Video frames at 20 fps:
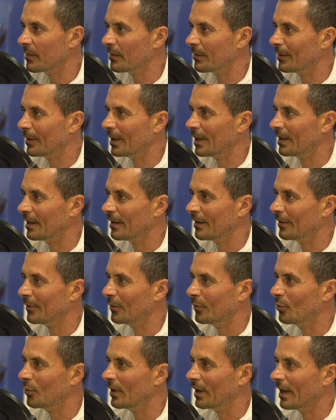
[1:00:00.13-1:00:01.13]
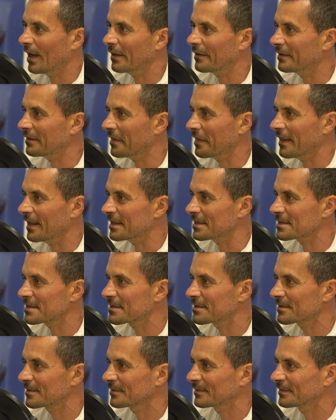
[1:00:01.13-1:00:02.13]
uh, in doing other things.
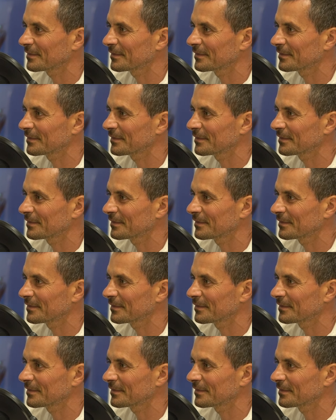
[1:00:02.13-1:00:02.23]
Mm-hmm.